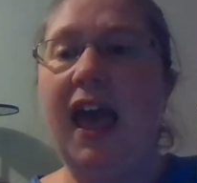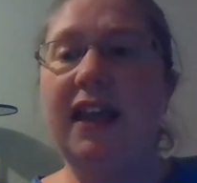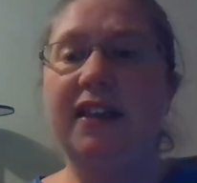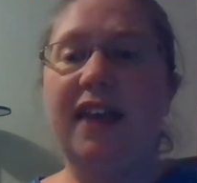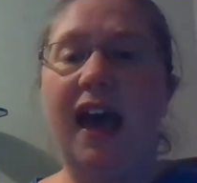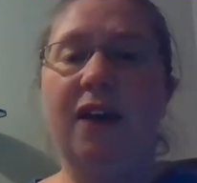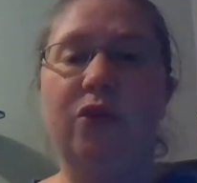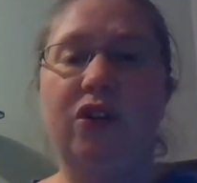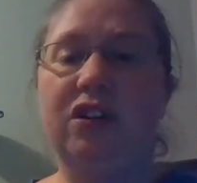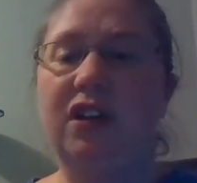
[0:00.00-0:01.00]
and that
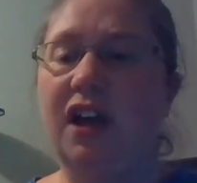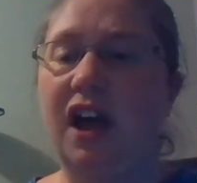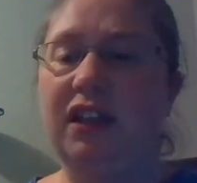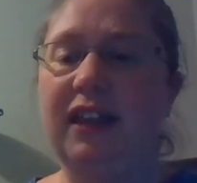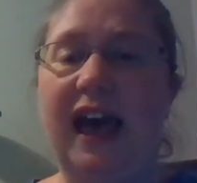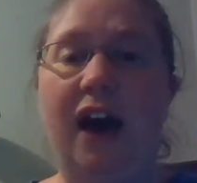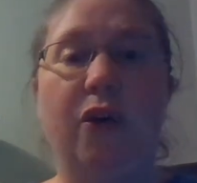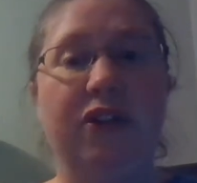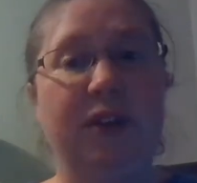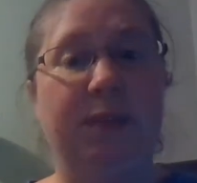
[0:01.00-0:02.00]
will
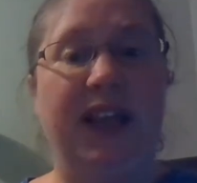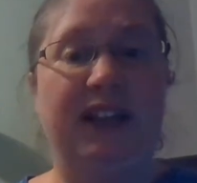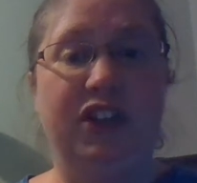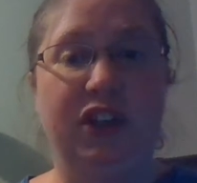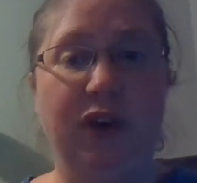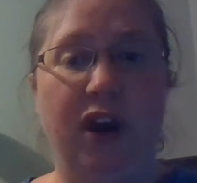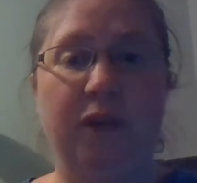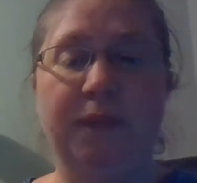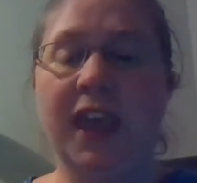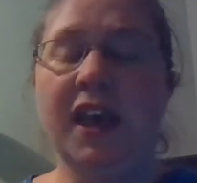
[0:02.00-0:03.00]
allow the plant to
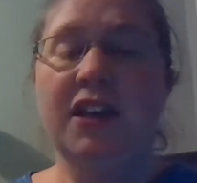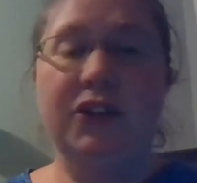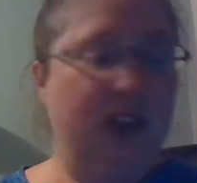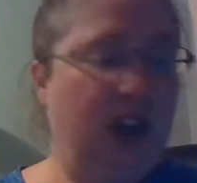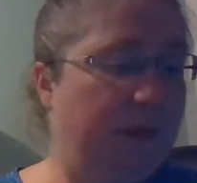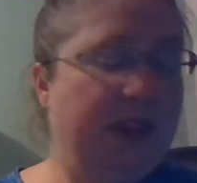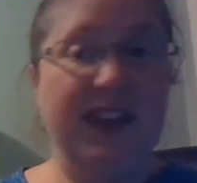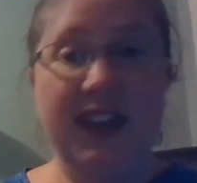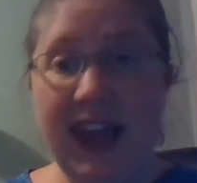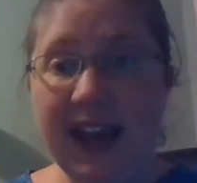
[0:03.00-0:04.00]
grow. So
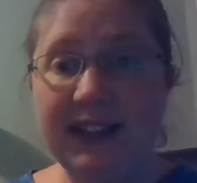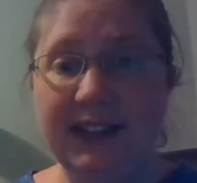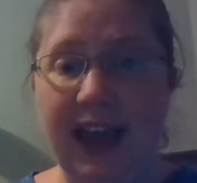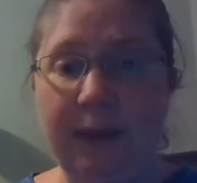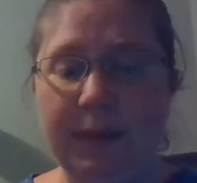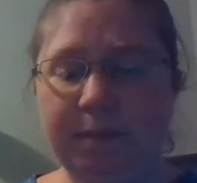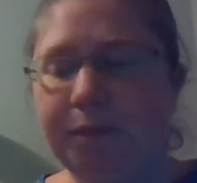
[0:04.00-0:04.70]
the next step